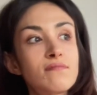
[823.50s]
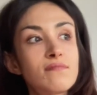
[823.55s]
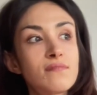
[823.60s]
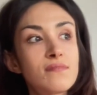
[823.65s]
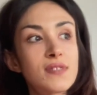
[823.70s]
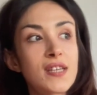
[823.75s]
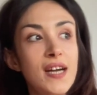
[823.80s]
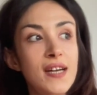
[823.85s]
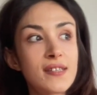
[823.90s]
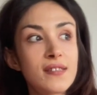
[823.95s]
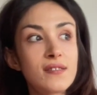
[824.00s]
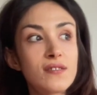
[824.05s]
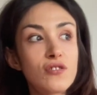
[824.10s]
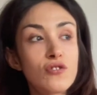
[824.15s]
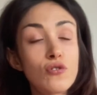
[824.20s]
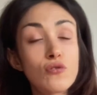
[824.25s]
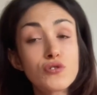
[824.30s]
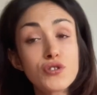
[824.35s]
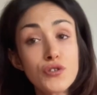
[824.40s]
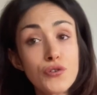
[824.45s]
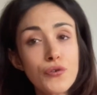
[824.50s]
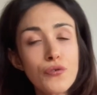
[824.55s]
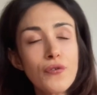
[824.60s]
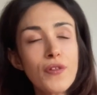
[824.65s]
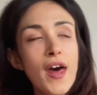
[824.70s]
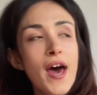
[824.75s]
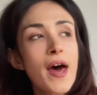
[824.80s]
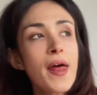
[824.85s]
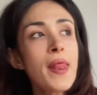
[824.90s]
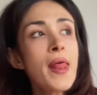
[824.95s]
that goes through
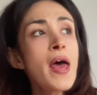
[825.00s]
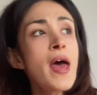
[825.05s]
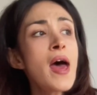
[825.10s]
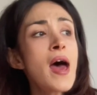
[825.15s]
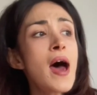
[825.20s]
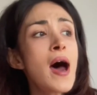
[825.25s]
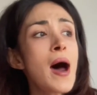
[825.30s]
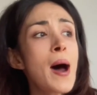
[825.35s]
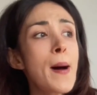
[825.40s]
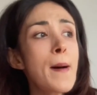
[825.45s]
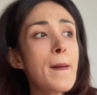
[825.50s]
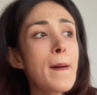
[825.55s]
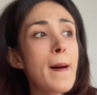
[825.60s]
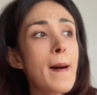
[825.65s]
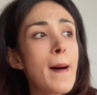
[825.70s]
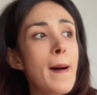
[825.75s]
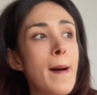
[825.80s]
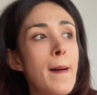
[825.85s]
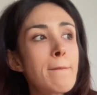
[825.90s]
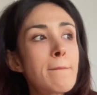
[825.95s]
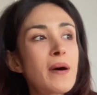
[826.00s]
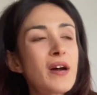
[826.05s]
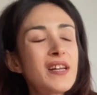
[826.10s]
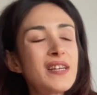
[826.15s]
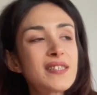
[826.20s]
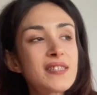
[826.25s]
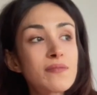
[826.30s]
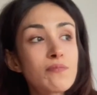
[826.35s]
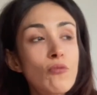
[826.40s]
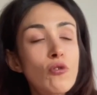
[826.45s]
that. But
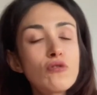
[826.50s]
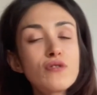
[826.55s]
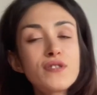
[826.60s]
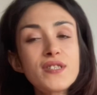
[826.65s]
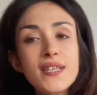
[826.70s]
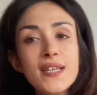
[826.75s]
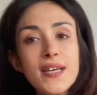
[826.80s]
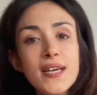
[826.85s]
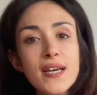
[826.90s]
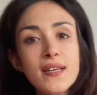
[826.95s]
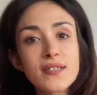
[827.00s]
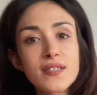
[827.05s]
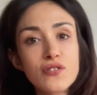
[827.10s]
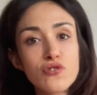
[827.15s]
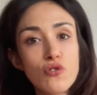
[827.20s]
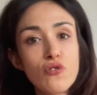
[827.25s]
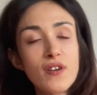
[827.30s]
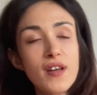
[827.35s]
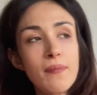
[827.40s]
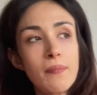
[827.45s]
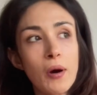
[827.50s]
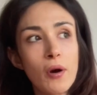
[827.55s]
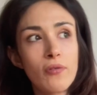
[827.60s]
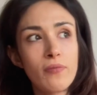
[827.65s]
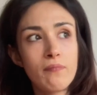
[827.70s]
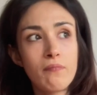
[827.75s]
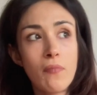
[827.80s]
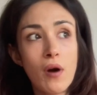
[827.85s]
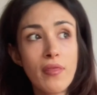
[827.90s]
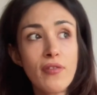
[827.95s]
it's mostly a story about
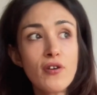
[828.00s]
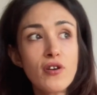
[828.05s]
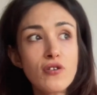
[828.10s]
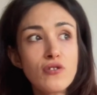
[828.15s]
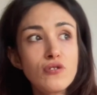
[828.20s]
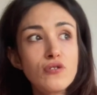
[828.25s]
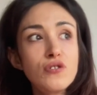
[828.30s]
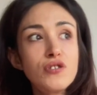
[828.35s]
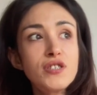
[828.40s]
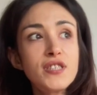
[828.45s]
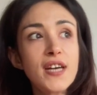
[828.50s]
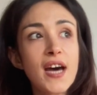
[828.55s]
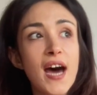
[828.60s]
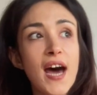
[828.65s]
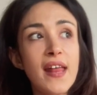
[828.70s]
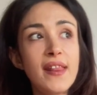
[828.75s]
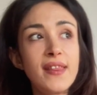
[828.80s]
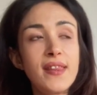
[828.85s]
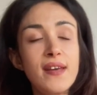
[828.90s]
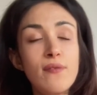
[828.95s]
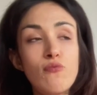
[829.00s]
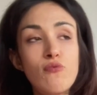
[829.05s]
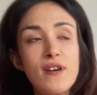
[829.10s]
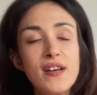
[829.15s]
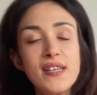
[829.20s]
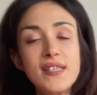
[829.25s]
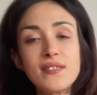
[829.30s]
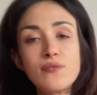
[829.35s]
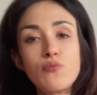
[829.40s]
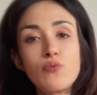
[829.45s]
motherhood and the
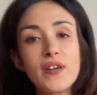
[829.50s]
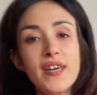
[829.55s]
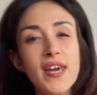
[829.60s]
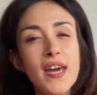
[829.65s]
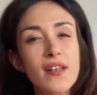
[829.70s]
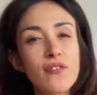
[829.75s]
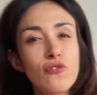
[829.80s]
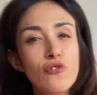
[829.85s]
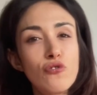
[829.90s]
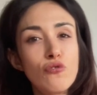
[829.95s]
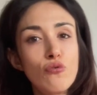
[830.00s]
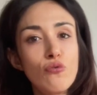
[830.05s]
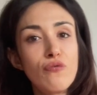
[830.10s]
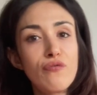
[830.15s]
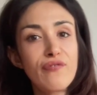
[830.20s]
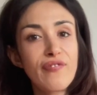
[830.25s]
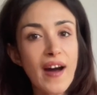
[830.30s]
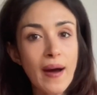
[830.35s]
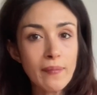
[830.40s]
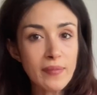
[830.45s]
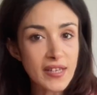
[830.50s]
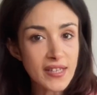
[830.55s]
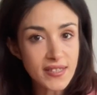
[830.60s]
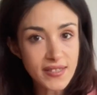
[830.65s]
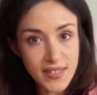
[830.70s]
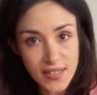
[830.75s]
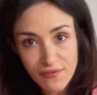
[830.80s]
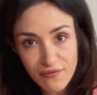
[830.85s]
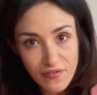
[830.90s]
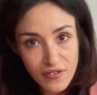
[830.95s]
ways we can do family
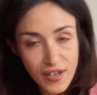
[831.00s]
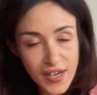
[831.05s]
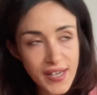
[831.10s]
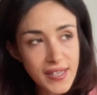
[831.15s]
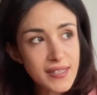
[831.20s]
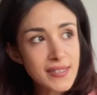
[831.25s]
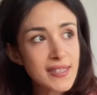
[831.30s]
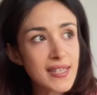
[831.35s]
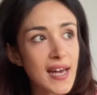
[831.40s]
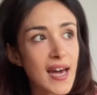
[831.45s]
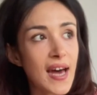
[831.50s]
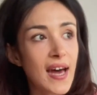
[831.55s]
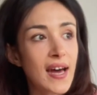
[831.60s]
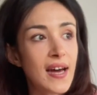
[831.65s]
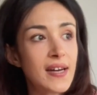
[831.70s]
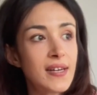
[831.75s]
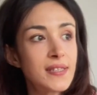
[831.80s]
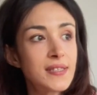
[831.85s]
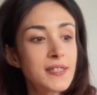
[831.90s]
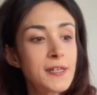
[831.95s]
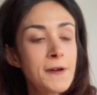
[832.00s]
different, and